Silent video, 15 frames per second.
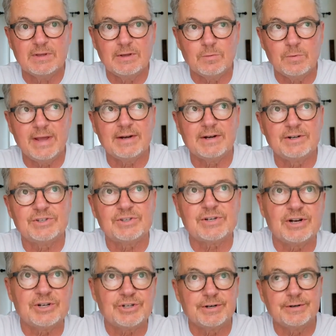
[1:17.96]
We had a
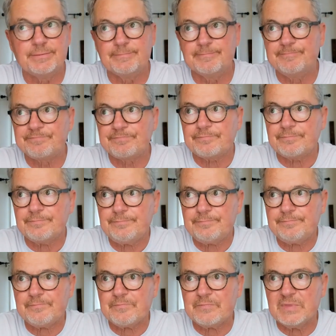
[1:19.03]
discussion,
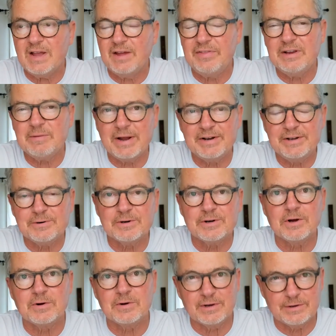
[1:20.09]
I think about a year
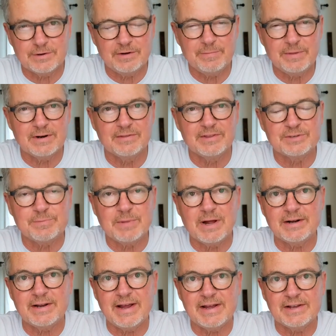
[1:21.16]
ago, it could have been on this
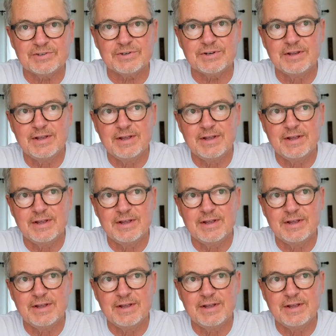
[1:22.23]
podcast,